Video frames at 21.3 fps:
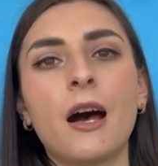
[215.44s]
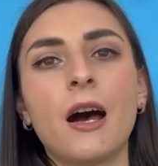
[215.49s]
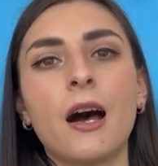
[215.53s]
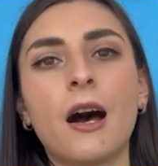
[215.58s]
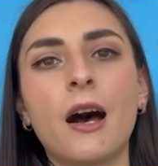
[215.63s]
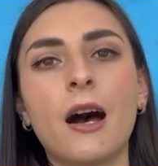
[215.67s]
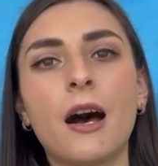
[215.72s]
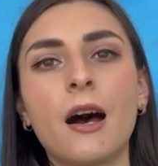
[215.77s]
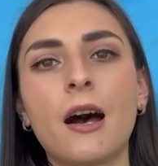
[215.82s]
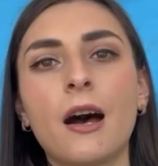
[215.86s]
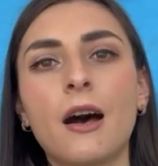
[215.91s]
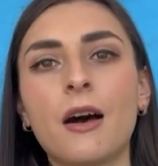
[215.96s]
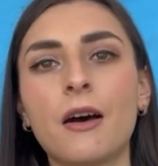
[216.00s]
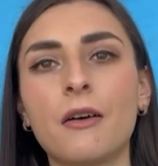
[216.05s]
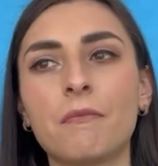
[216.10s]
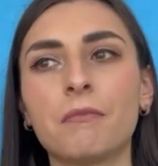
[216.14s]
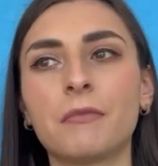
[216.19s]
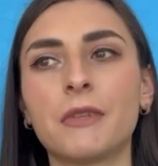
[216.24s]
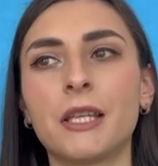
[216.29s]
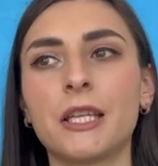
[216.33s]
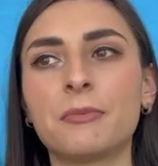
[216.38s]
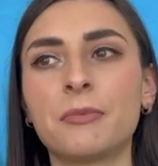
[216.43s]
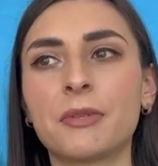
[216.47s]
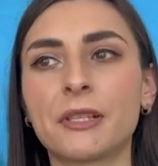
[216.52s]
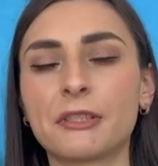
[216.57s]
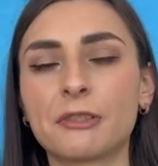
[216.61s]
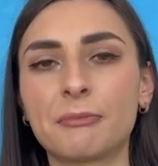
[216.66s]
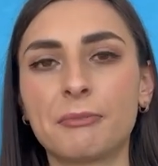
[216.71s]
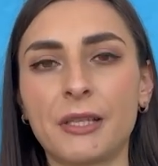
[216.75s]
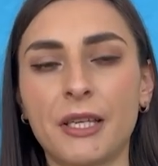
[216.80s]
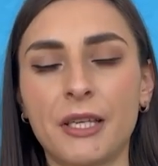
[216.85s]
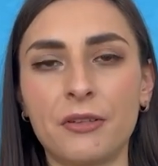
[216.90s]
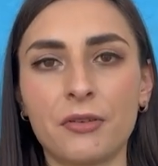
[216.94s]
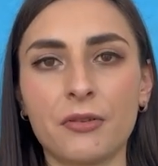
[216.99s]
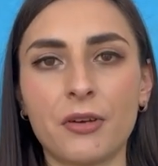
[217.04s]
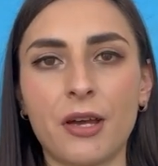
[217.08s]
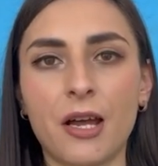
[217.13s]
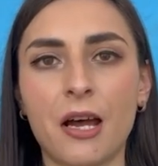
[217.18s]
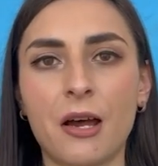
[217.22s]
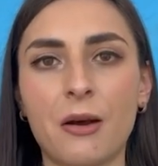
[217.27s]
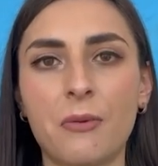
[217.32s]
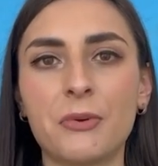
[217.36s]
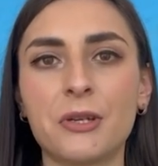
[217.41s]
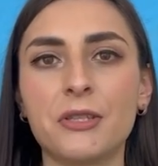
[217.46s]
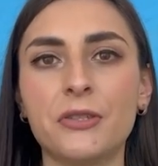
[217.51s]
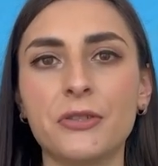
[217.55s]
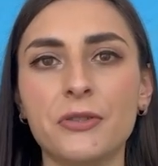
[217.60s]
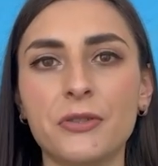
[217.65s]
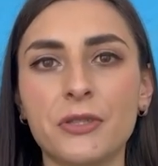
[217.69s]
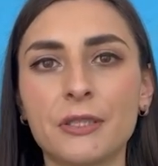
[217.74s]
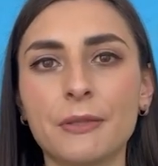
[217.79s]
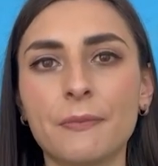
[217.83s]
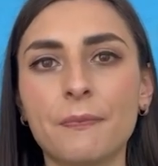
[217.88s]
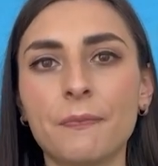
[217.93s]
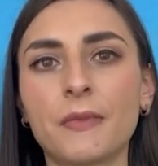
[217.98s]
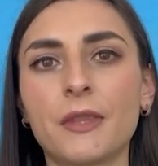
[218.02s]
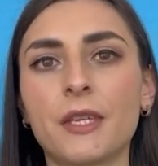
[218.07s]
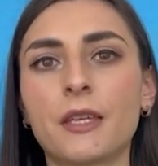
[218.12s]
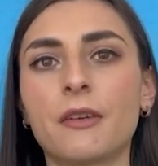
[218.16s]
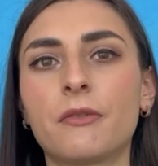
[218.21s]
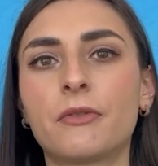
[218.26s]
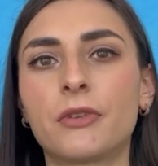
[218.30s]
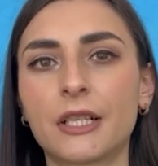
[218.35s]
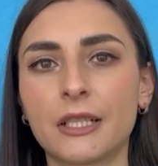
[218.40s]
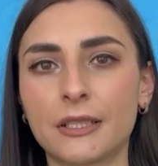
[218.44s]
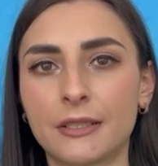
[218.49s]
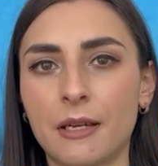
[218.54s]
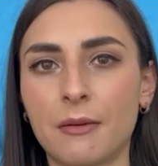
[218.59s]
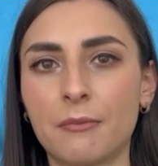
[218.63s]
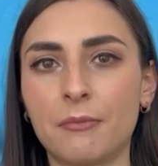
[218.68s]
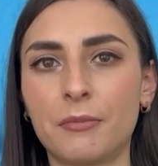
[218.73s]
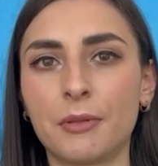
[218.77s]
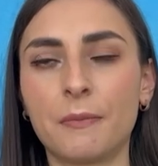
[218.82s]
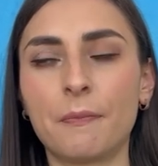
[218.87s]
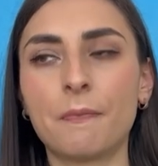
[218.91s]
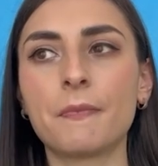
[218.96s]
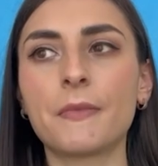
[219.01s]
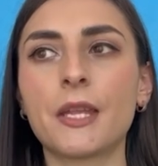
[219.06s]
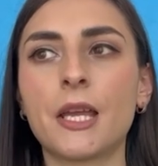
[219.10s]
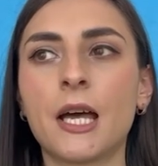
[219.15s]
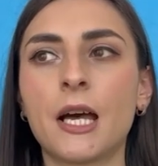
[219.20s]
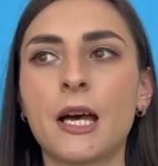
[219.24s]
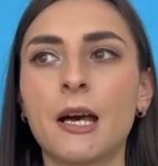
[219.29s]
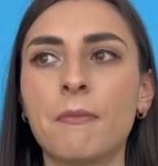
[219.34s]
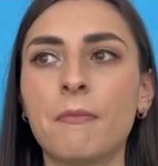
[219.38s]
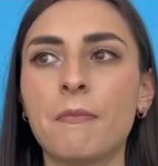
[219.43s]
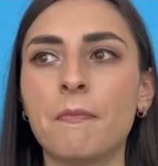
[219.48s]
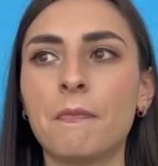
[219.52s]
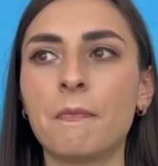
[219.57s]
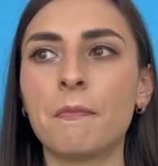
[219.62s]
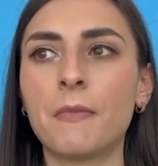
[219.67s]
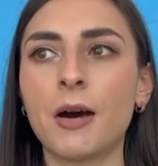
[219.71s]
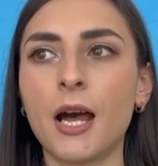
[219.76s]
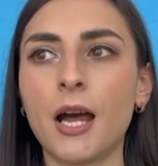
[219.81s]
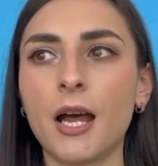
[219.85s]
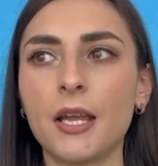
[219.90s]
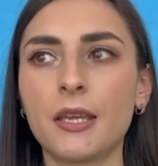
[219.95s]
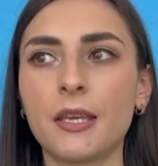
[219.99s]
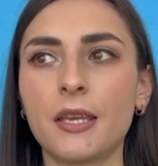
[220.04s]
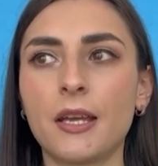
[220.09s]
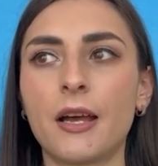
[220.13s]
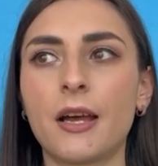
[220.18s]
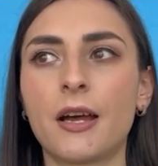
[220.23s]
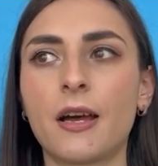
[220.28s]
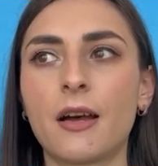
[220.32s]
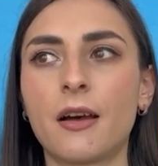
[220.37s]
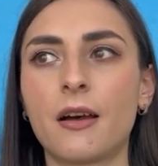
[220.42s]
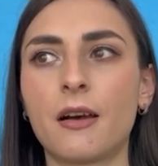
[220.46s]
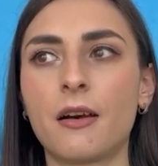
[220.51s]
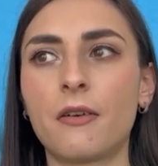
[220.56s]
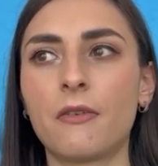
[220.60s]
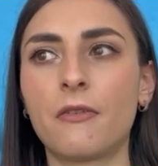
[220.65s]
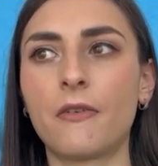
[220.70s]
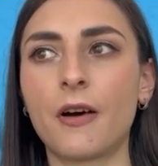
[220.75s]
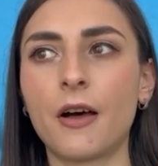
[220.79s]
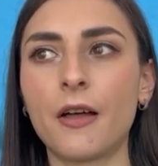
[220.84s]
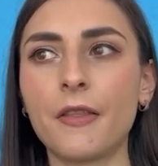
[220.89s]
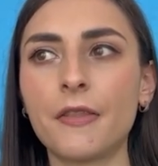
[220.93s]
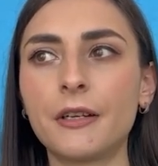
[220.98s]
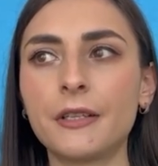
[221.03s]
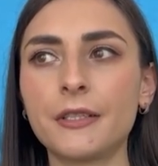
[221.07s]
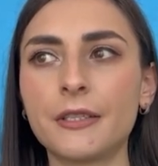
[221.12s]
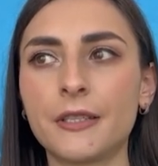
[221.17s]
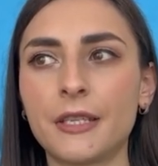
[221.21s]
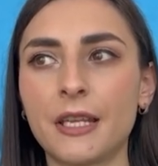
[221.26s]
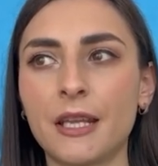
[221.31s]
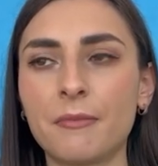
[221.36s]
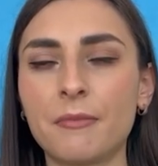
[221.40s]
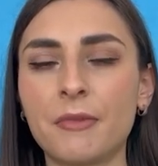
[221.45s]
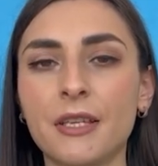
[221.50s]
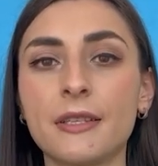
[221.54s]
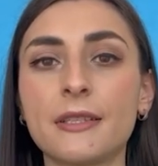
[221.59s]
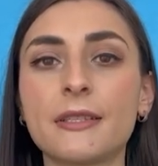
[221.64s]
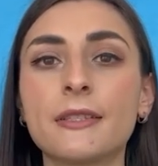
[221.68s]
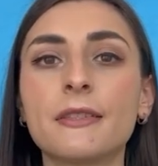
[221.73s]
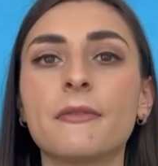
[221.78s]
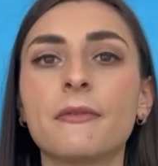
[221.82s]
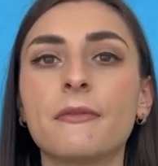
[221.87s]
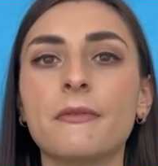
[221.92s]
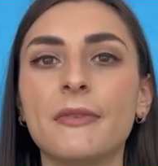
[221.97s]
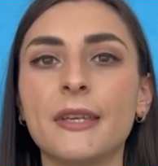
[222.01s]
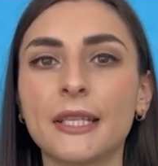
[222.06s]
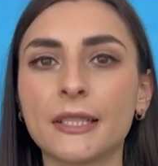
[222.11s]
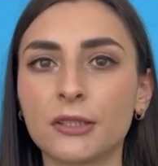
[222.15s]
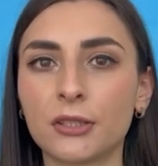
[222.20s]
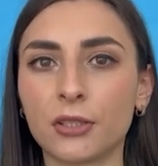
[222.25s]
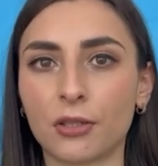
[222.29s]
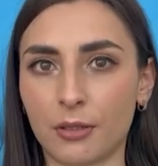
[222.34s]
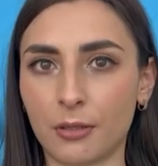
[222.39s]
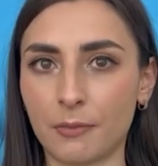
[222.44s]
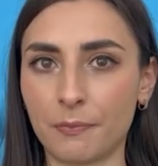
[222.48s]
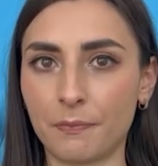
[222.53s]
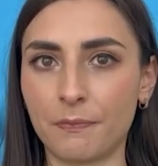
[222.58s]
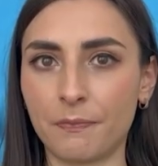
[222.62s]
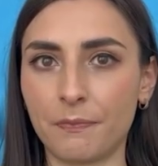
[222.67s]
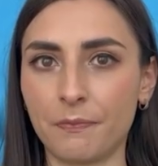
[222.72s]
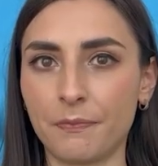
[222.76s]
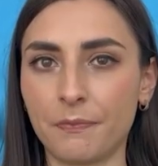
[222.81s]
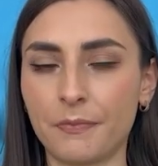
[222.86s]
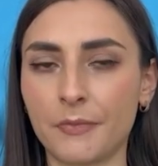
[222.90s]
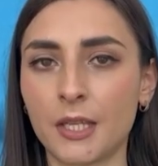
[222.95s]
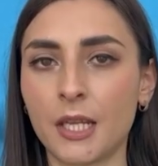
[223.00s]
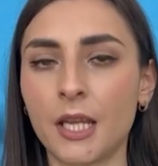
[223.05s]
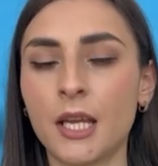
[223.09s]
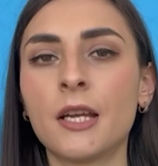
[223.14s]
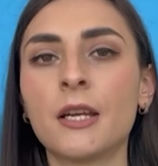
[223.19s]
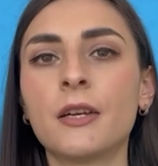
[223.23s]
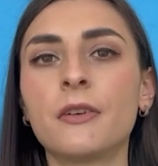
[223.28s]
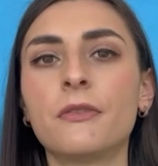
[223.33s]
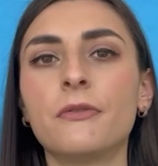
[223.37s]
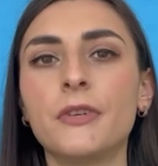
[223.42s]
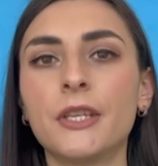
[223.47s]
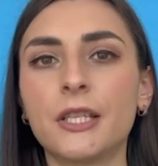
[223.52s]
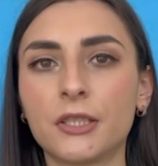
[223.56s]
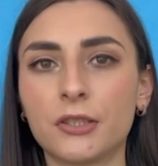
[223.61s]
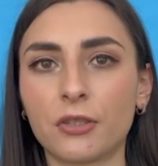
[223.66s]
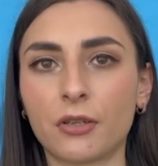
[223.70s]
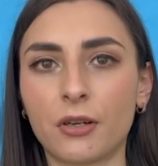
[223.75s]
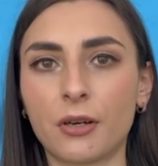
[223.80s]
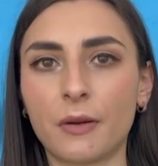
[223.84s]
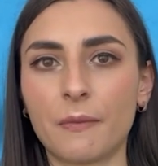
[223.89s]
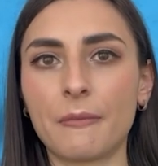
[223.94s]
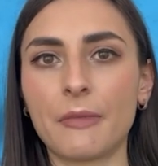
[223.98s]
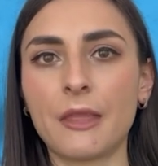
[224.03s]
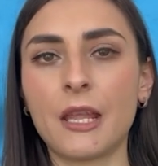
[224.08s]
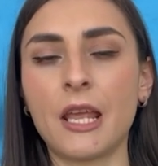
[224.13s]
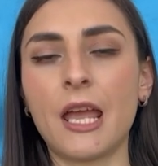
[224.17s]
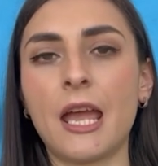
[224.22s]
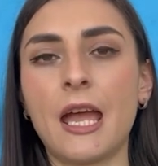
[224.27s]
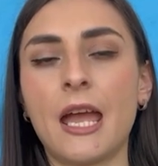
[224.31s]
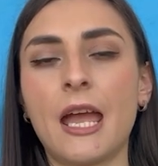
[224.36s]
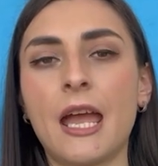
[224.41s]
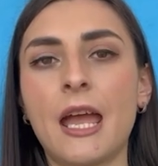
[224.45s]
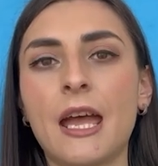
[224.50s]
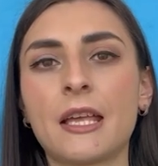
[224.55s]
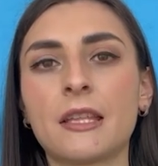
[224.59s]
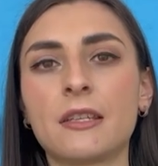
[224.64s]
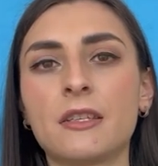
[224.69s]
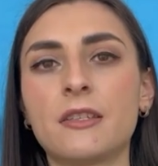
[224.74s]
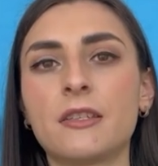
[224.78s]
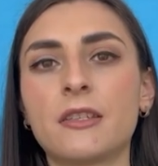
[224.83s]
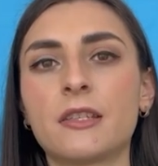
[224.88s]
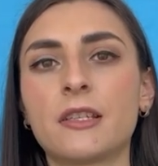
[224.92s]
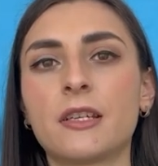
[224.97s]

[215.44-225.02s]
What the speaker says: Let me explain you how we do it. For example, my father's name is Victor. Victor. And